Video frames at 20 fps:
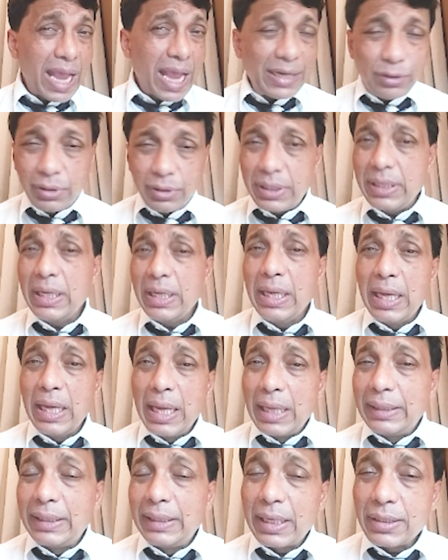Actually,
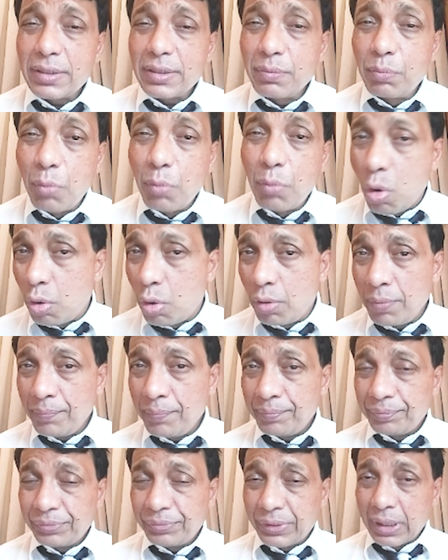there are some
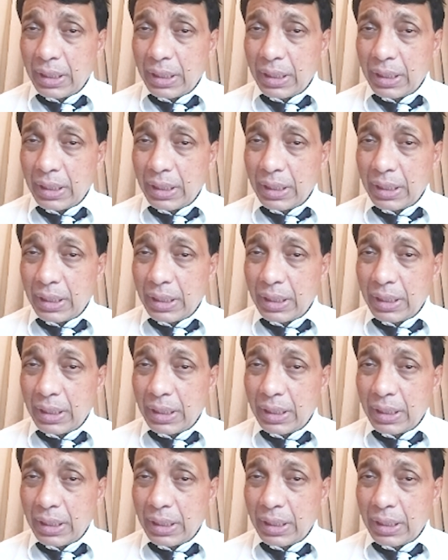more,